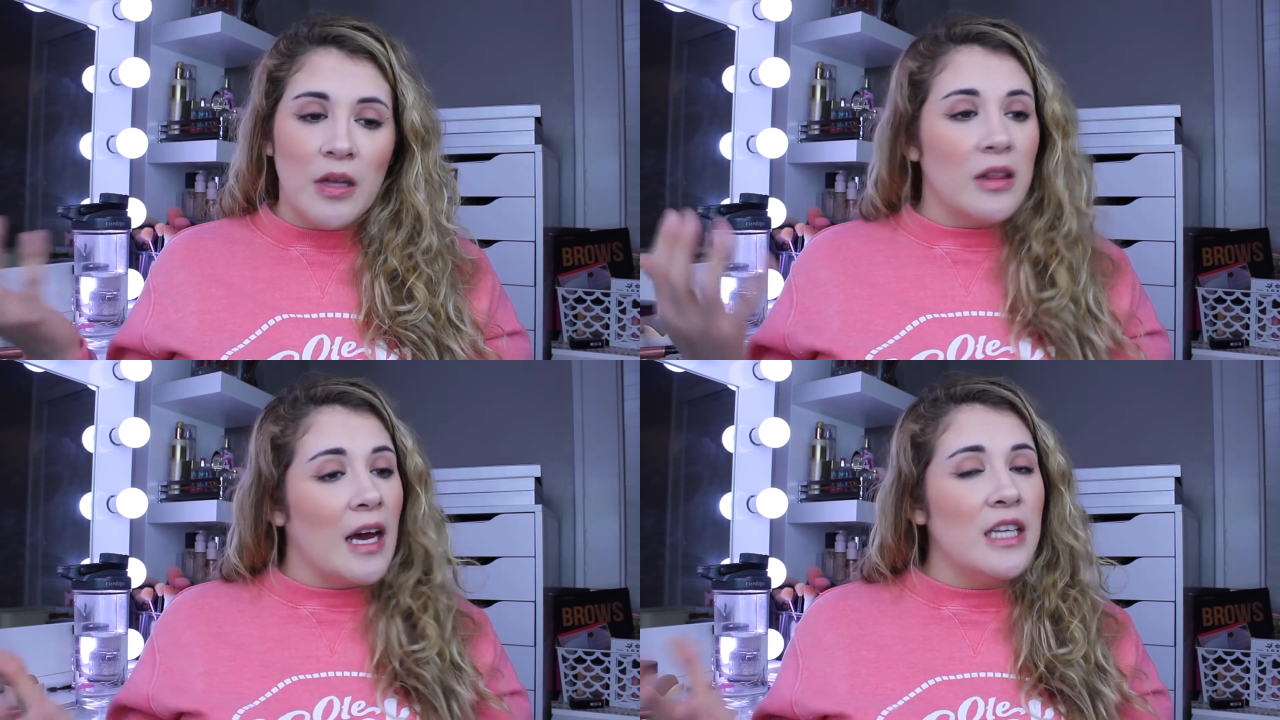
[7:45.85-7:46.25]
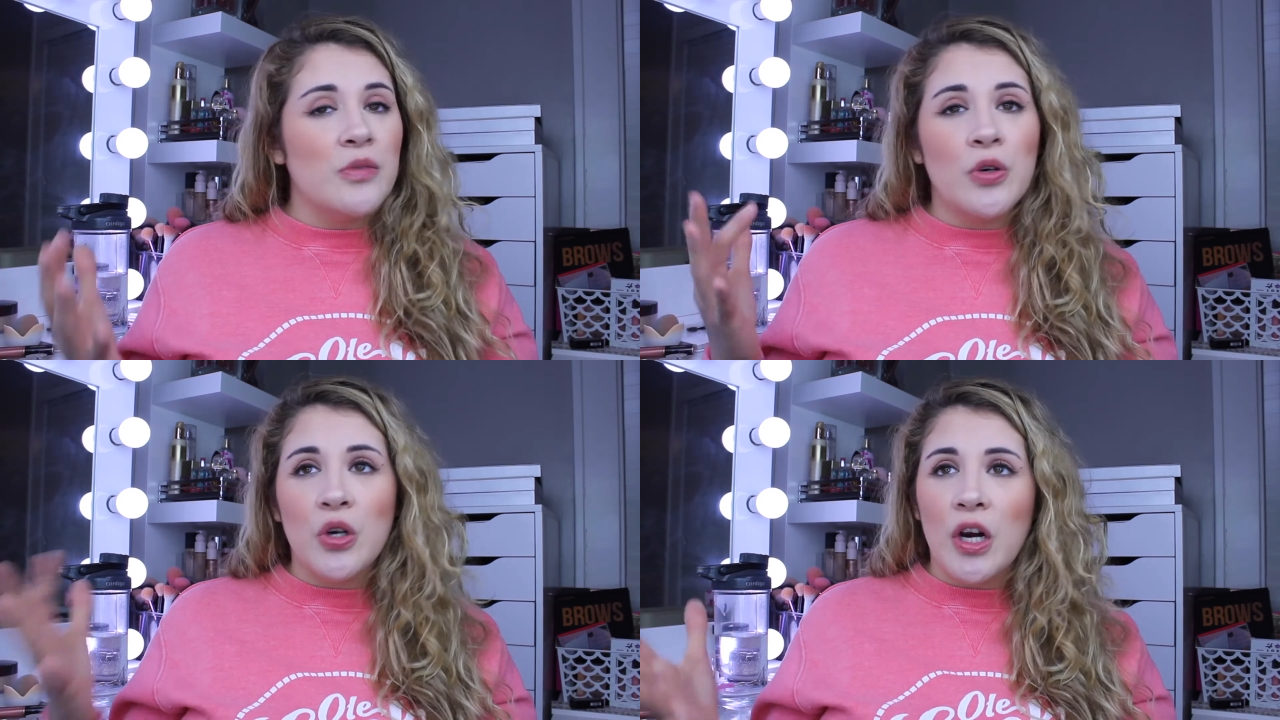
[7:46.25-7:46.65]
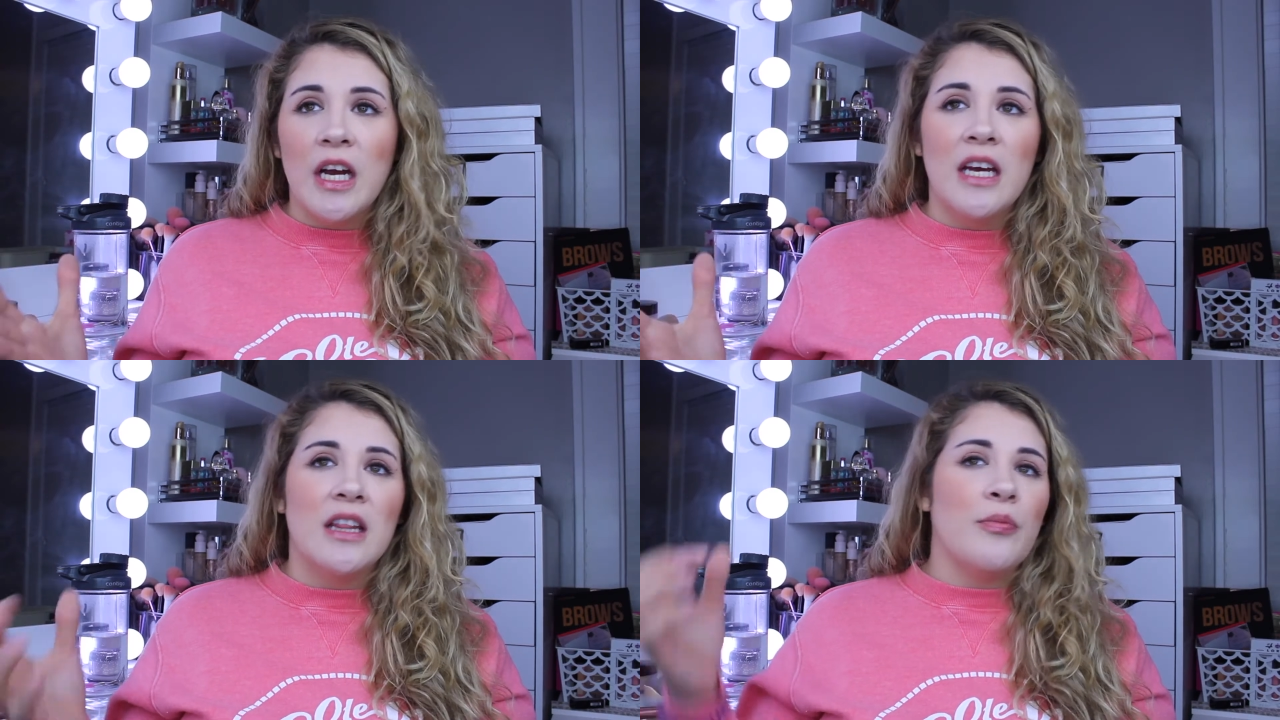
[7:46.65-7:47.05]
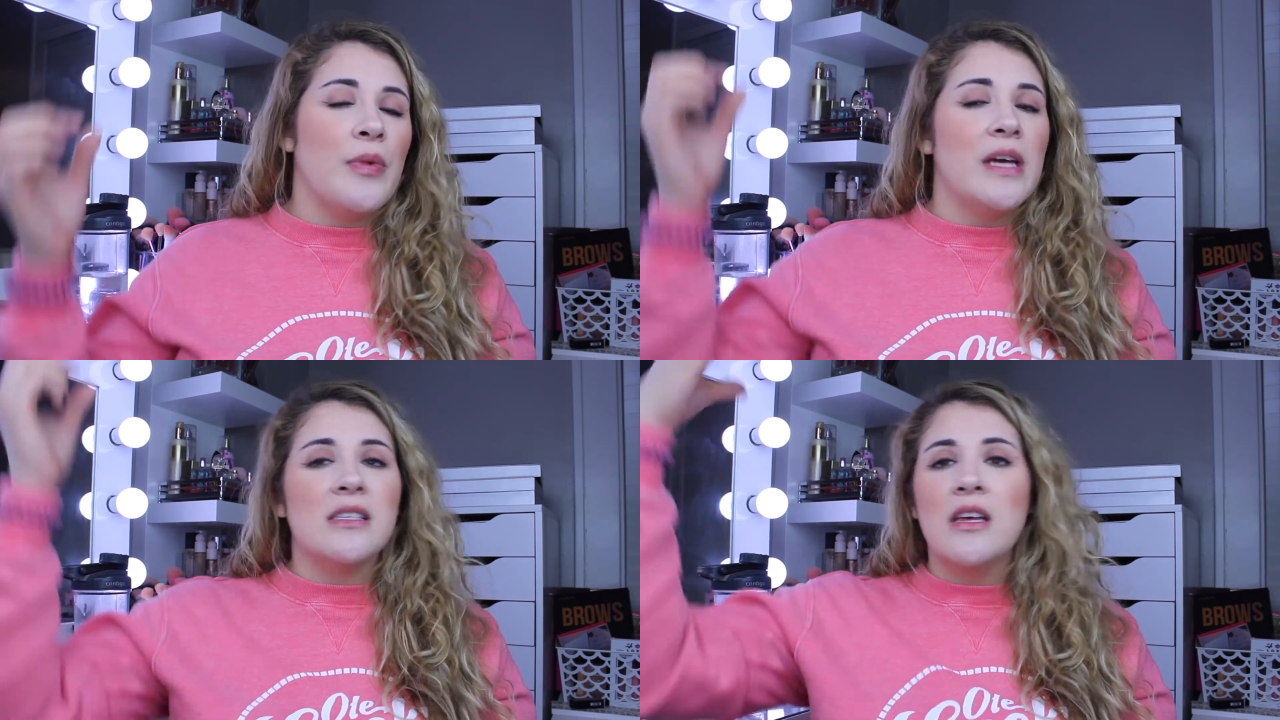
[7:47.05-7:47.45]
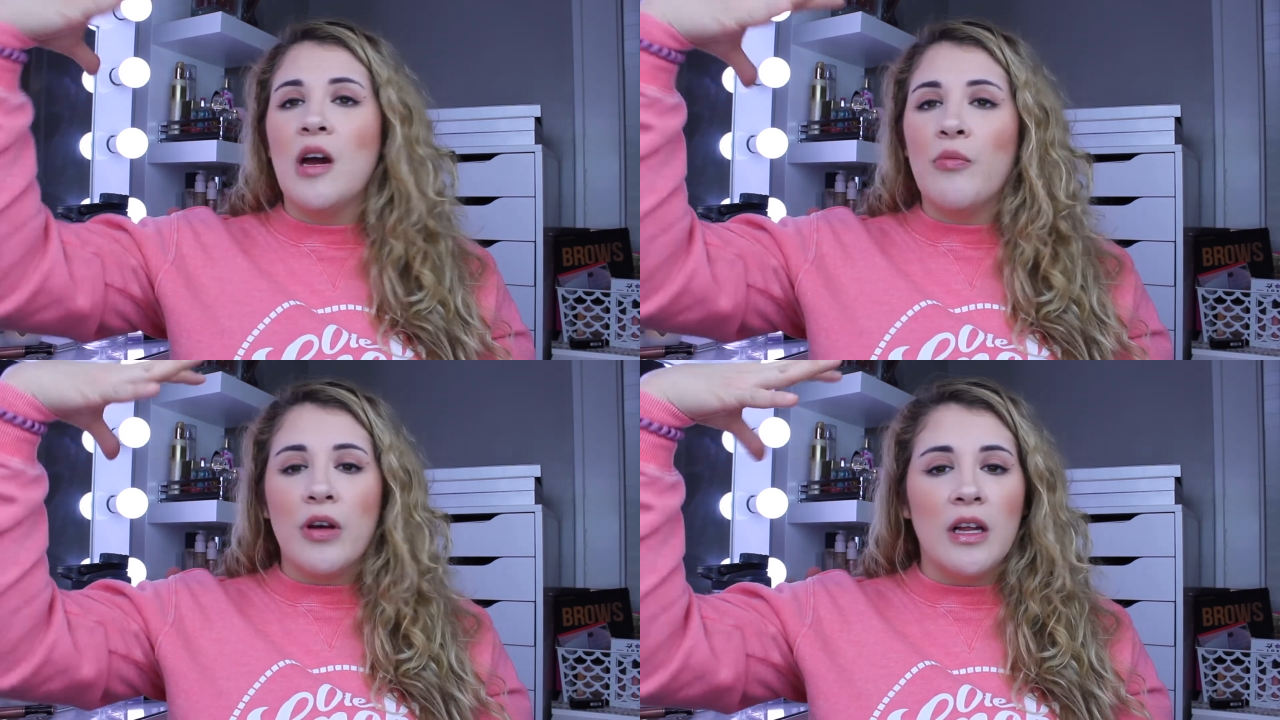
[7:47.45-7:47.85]
The lights were great. They're basically the
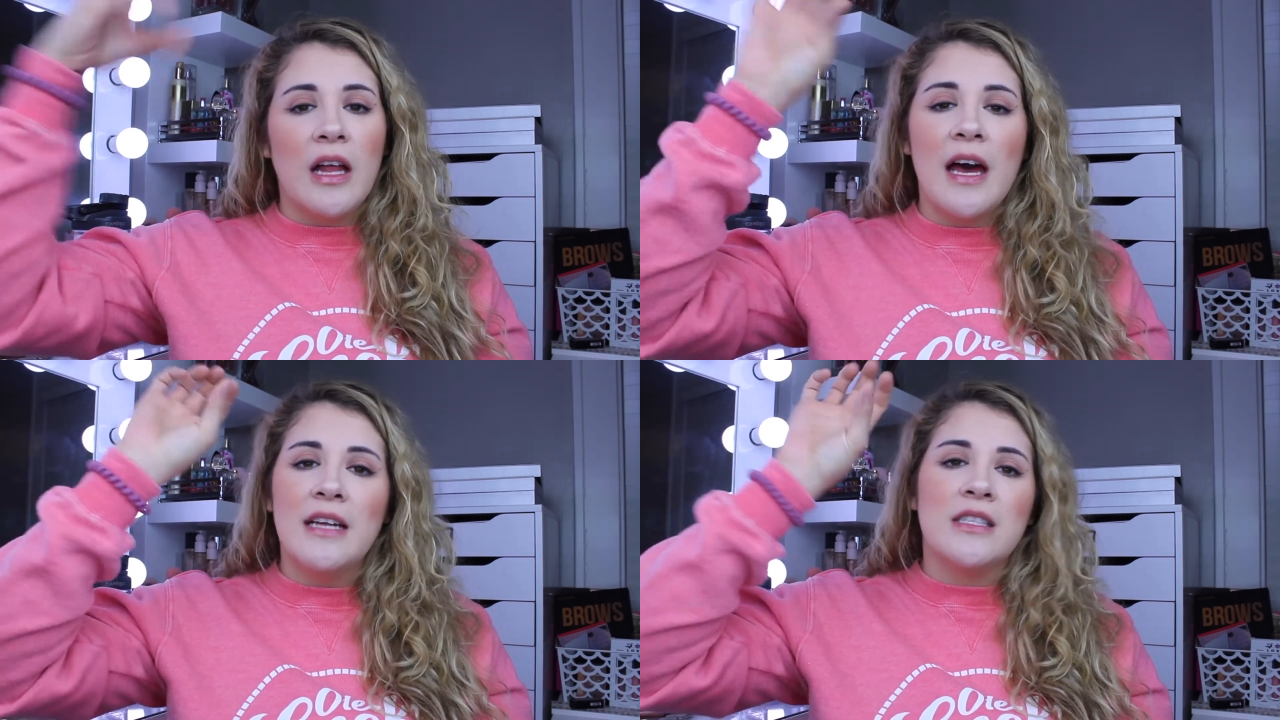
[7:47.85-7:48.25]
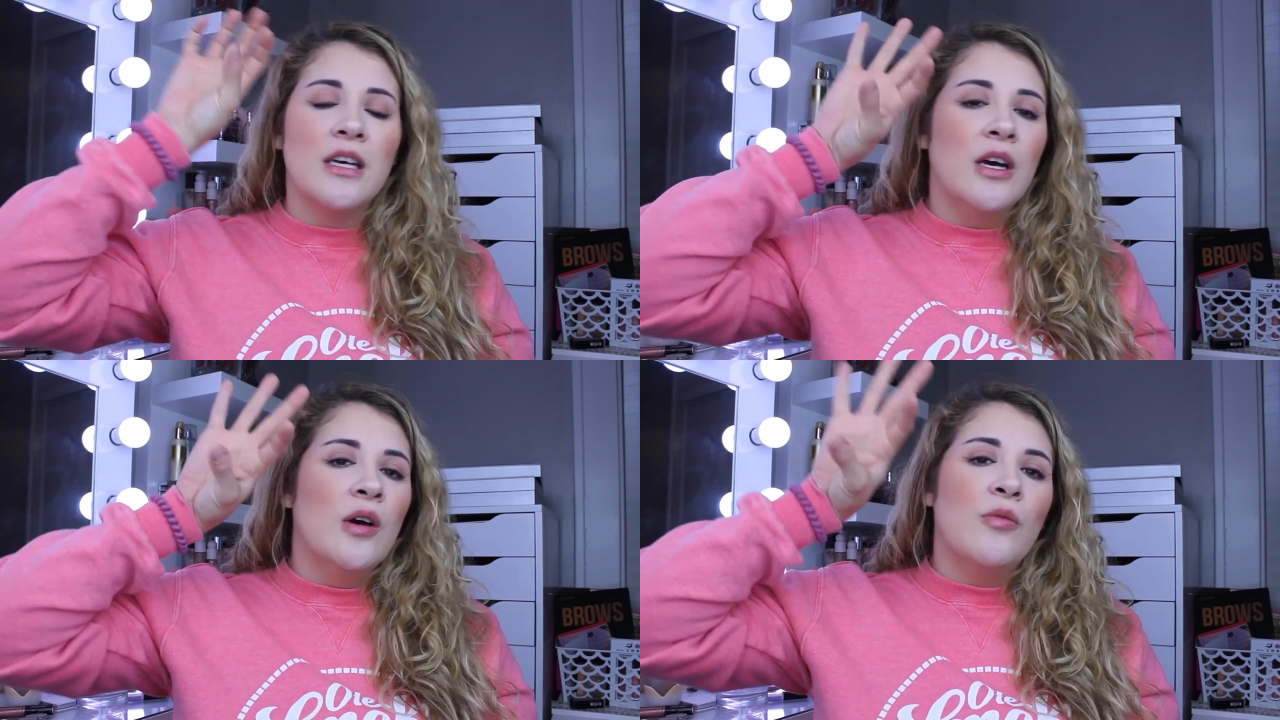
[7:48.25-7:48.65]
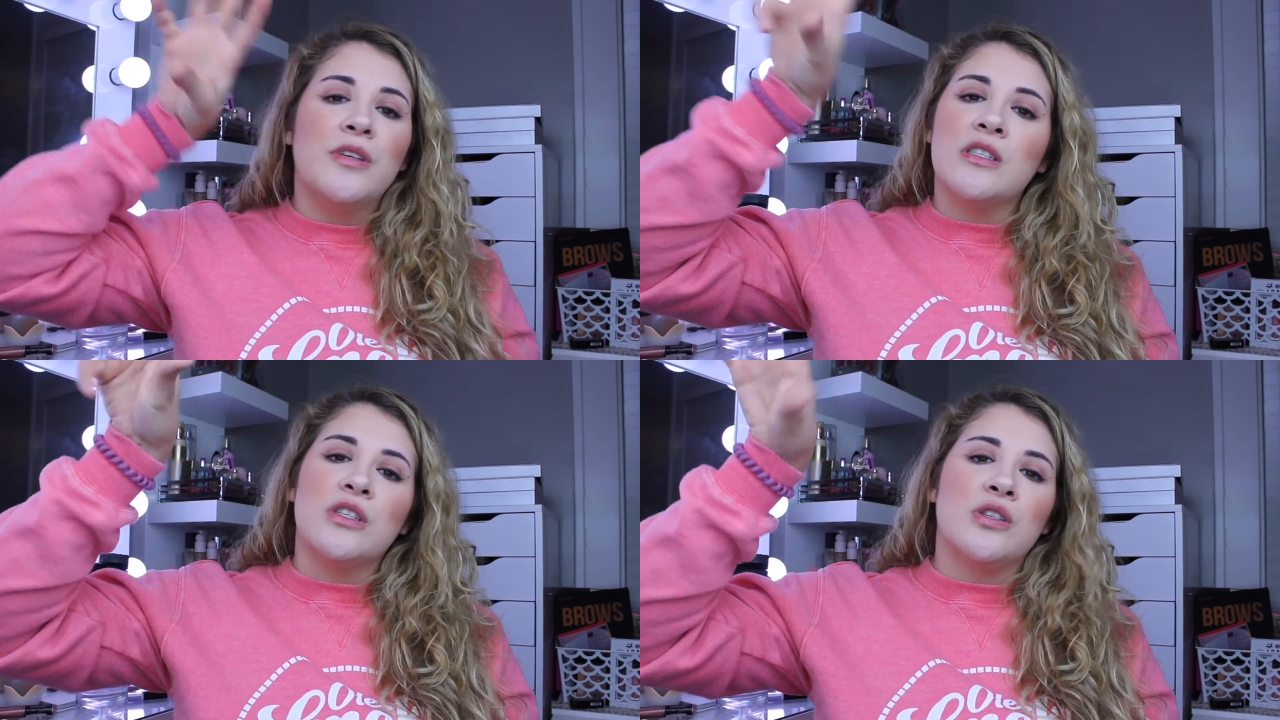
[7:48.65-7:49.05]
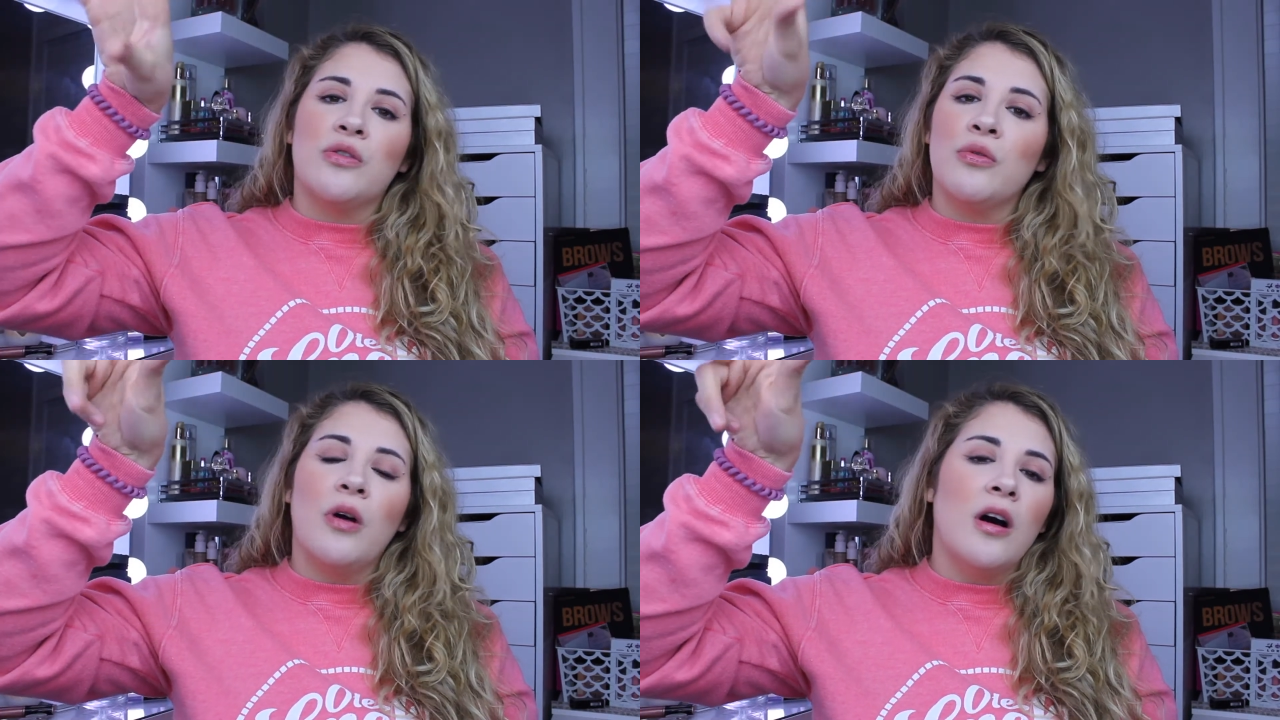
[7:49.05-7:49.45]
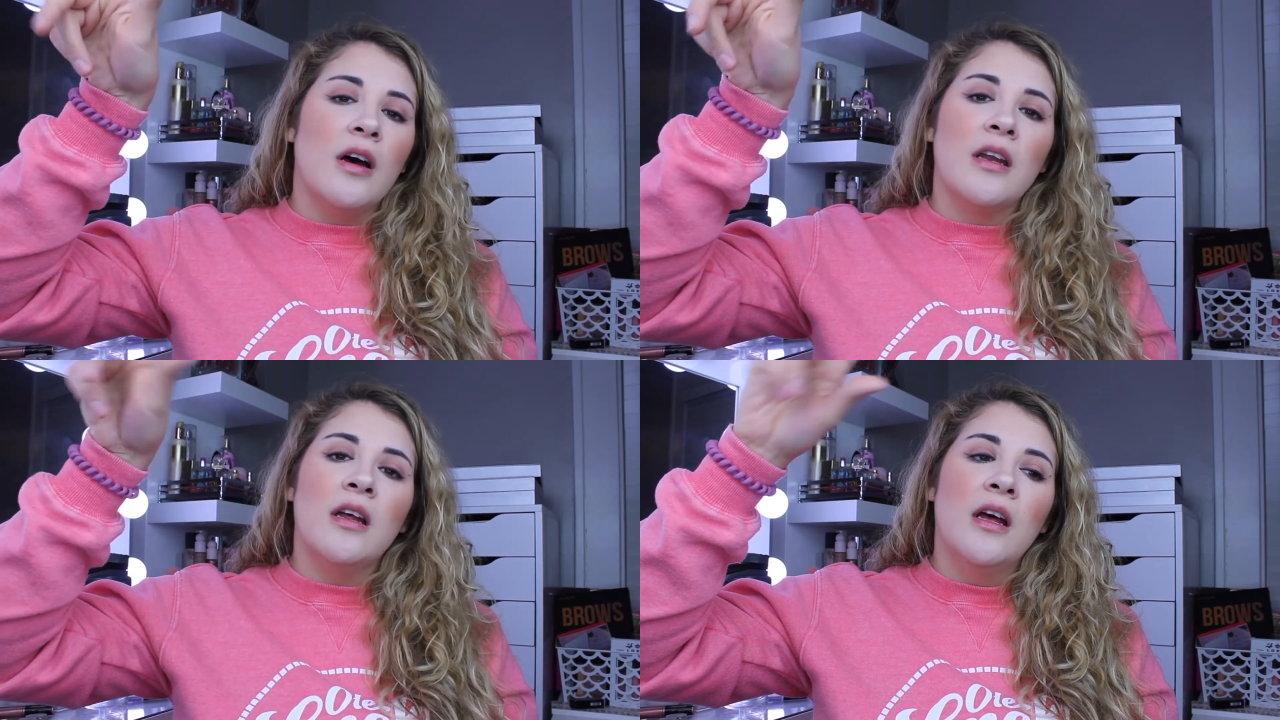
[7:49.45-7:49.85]
umbrella lights, which is a
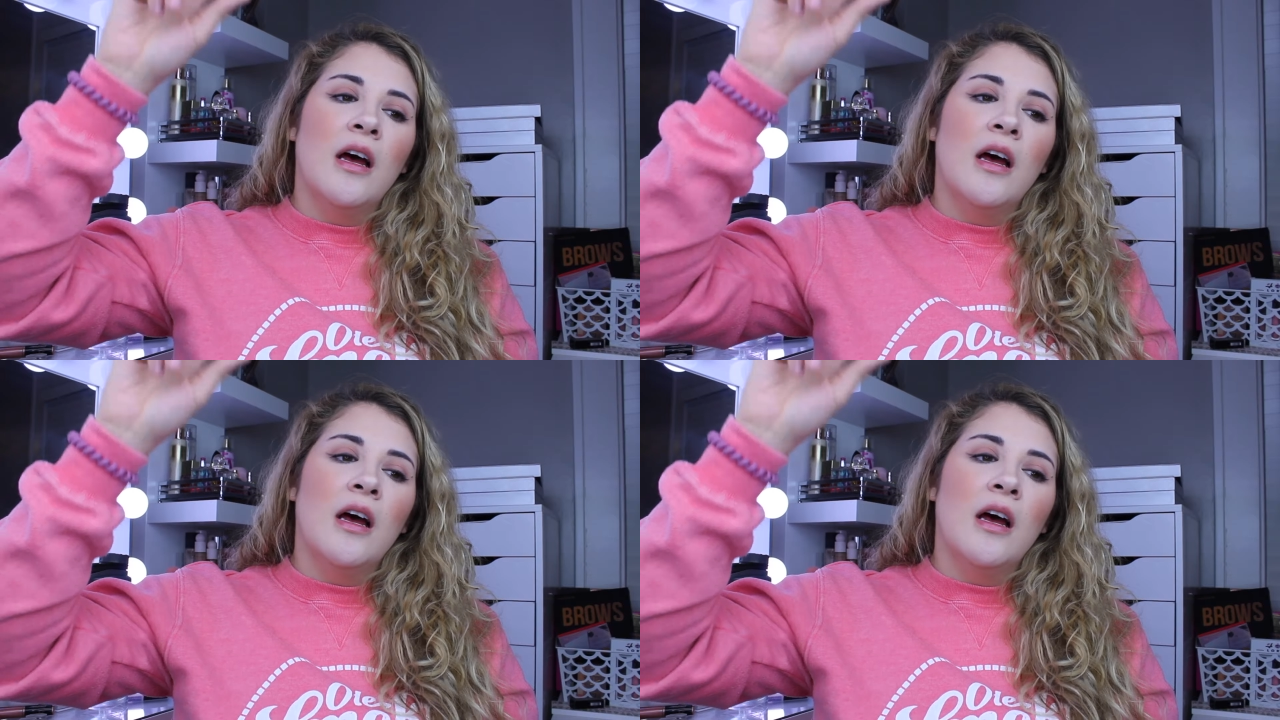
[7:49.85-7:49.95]
screw-on